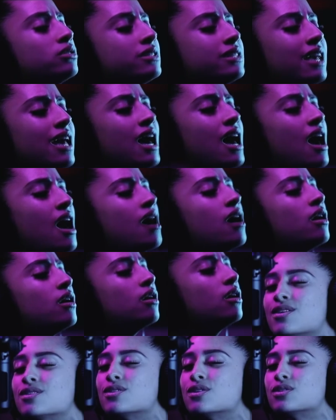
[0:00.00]
So that doesn't
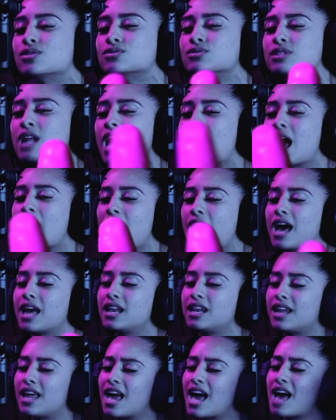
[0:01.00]
matter. What matters is her
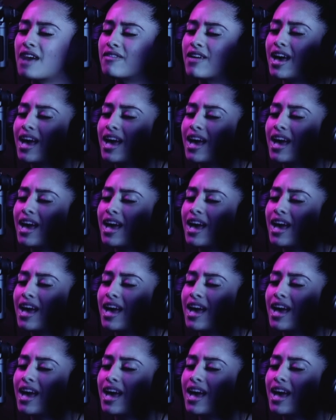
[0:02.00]
face,